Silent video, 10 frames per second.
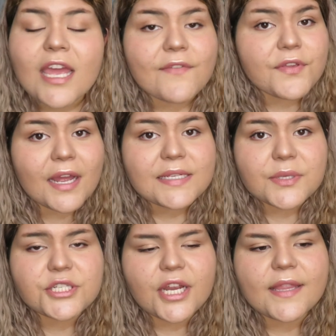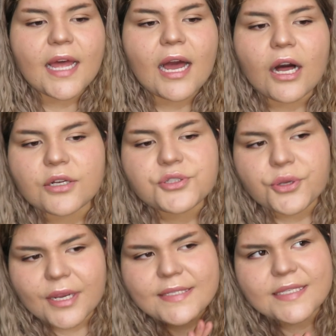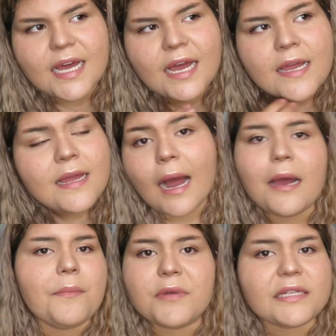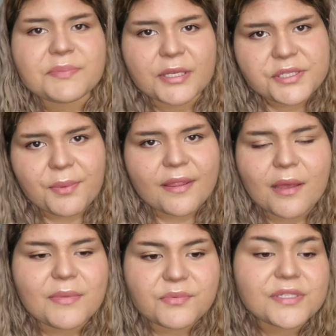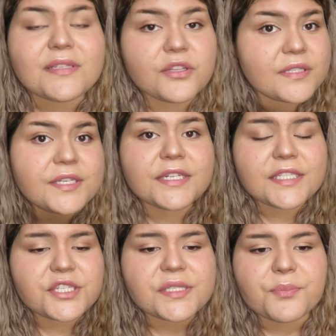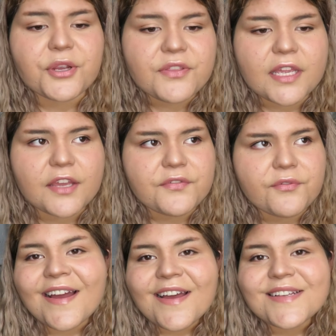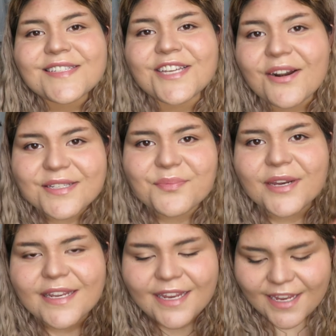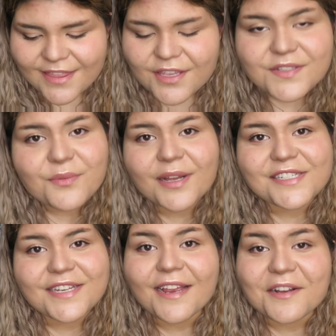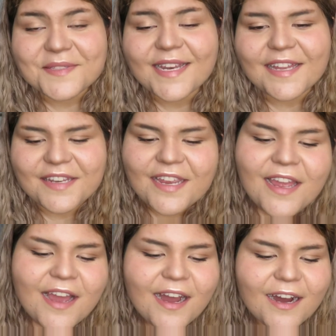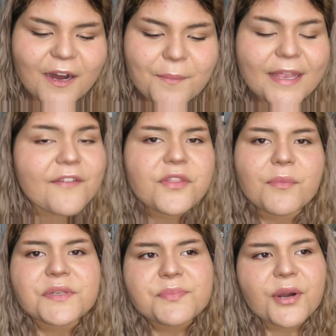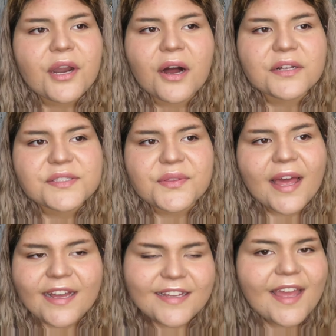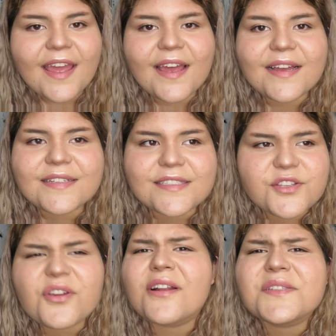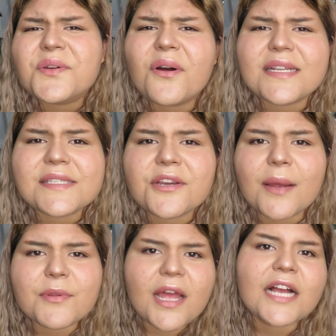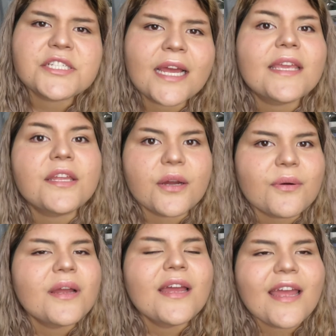if you guys want to try that, I'll show you guys that. I'm not sponsored by them. It was seriously just a birthday gift. Shout out to Brittany, thank you so much, it comes in handy. But yeah, for the most part, I'll do that. And you can also go on Instagram on the hashtag keto,